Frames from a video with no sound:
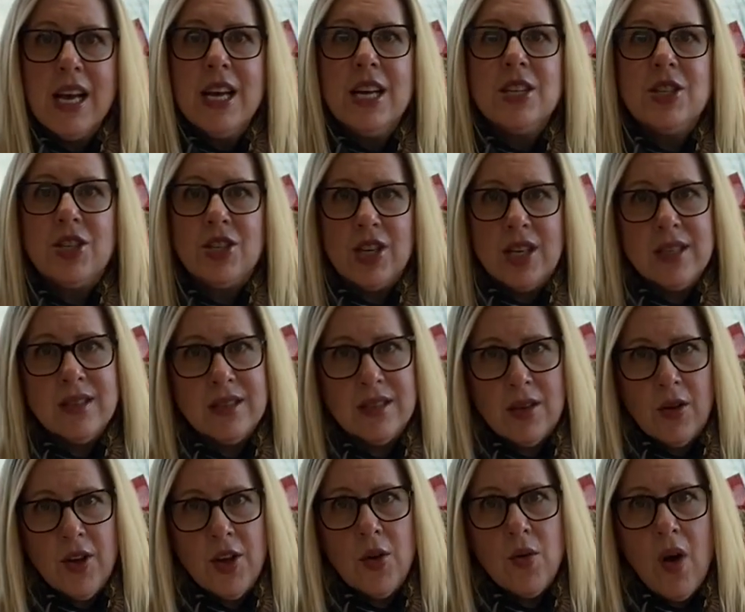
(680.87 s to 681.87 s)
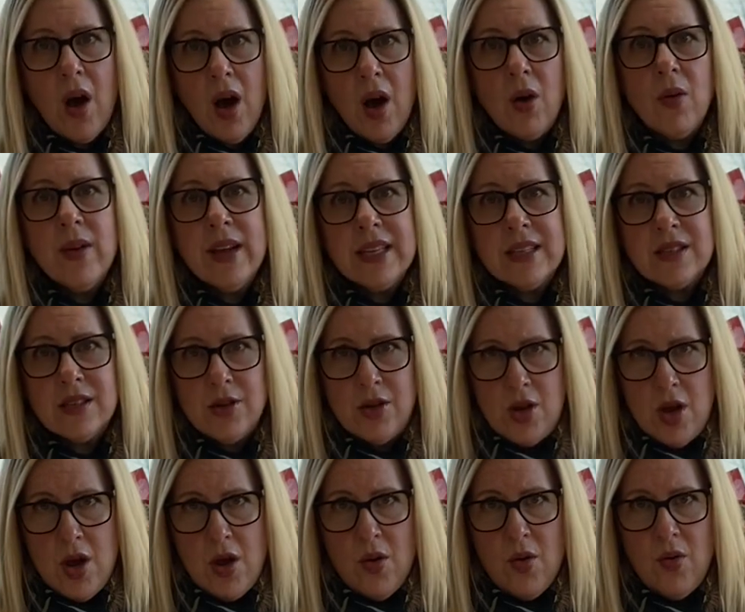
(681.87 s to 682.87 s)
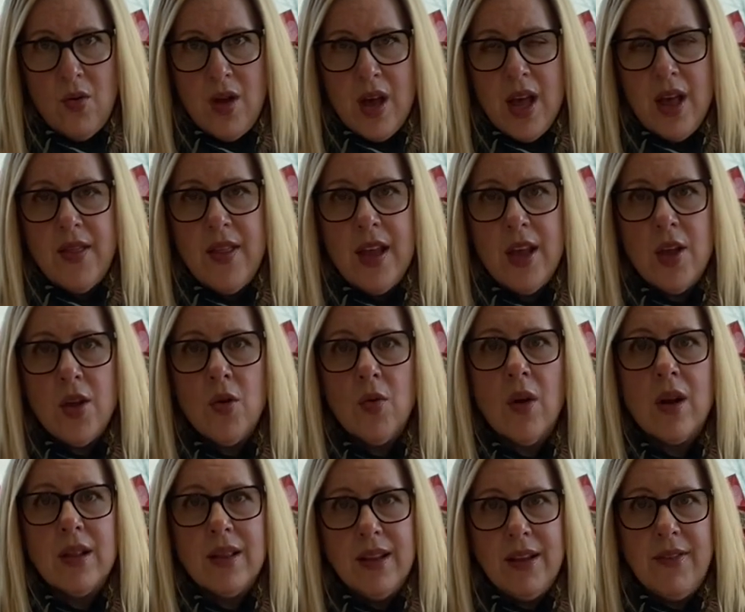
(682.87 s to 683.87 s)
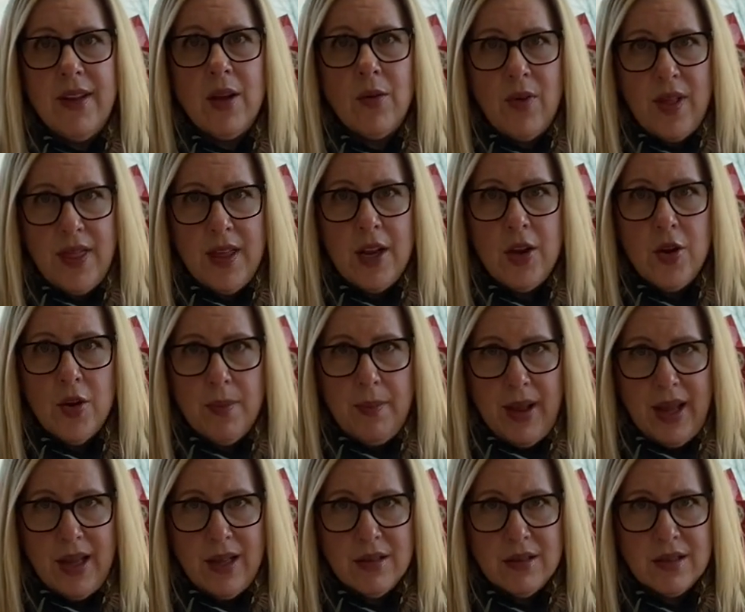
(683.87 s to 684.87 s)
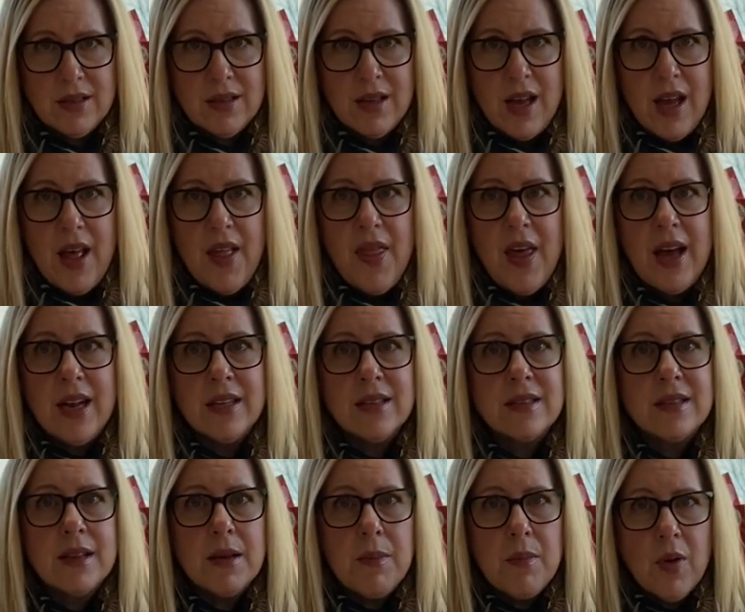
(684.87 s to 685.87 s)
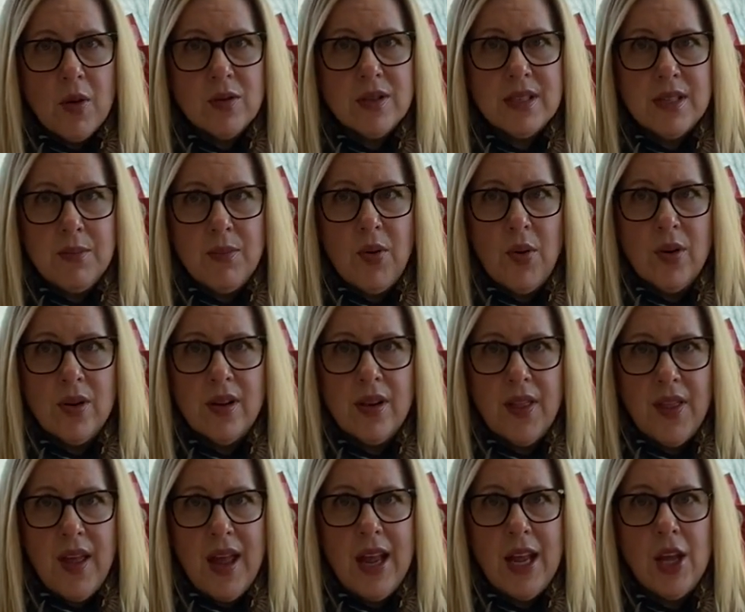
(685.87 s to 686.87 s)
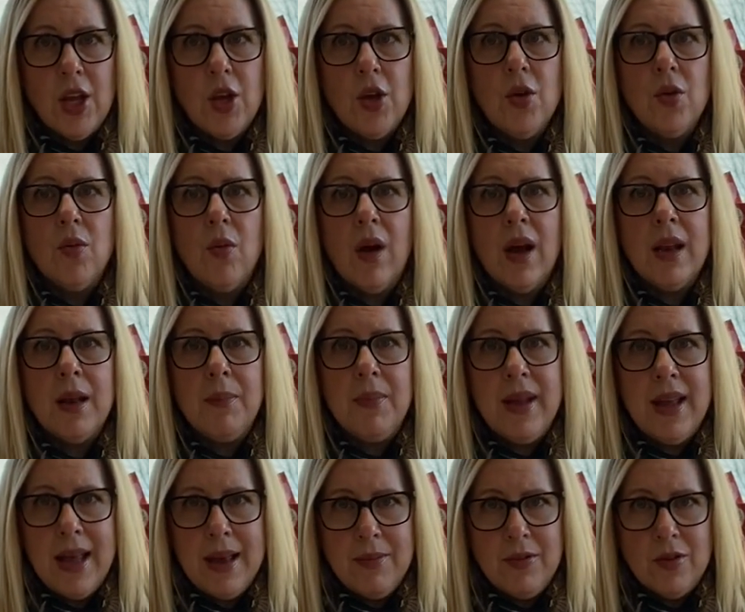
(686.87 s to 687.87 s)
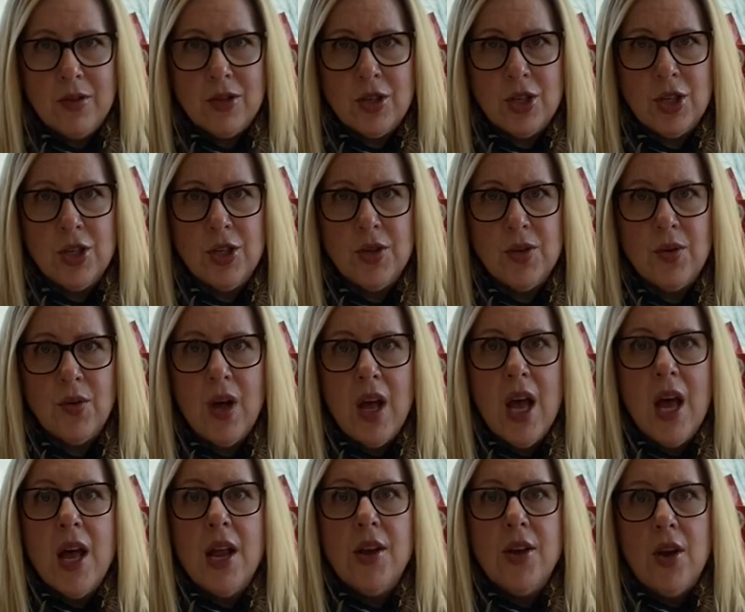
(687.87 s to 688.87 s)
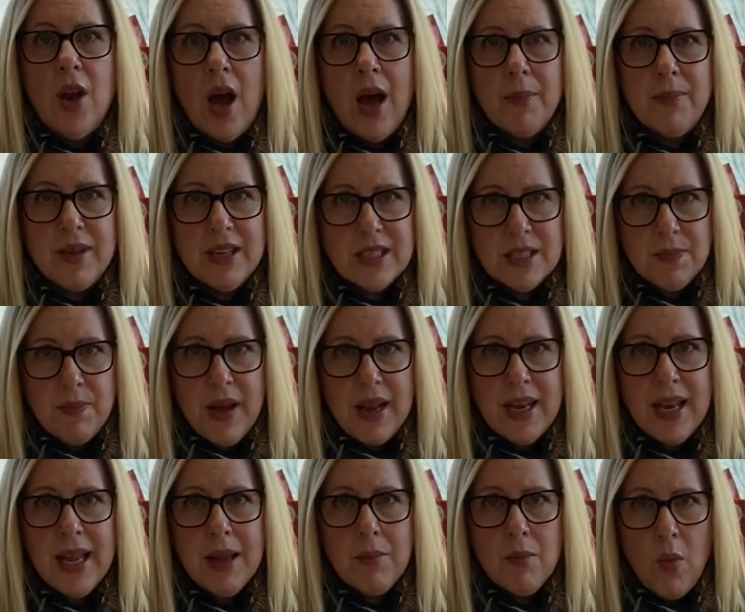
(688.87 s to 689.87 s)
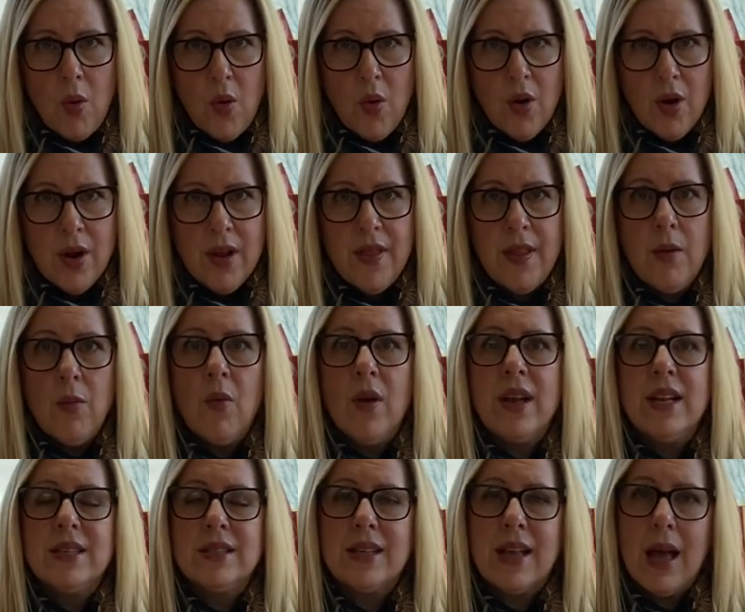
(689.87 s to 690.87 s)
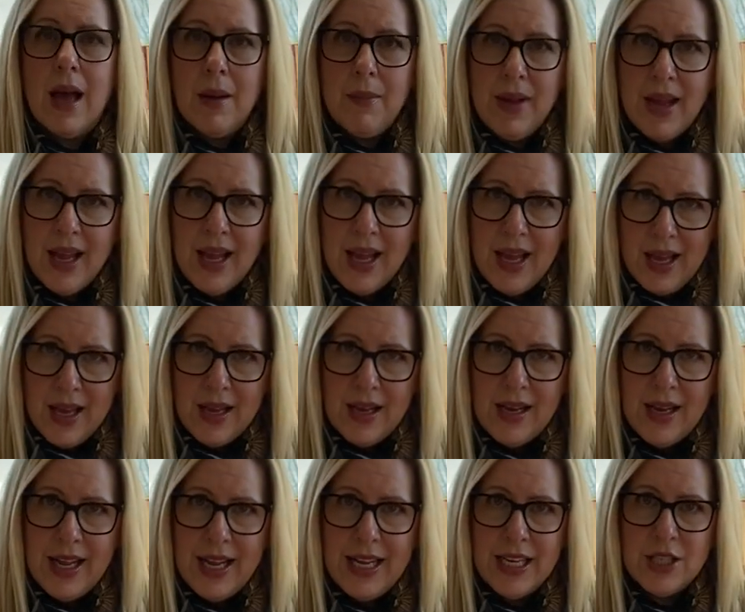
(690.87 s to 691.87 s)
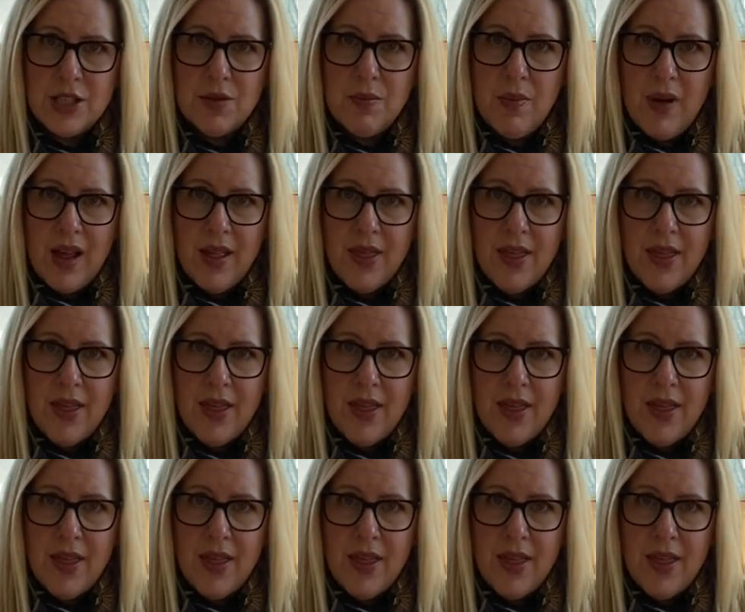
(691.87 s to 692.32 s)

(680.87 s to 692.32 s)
just so you always know that you are living within your means. That is the most important thing. You want to be able to not be spending more than what is coming in each month.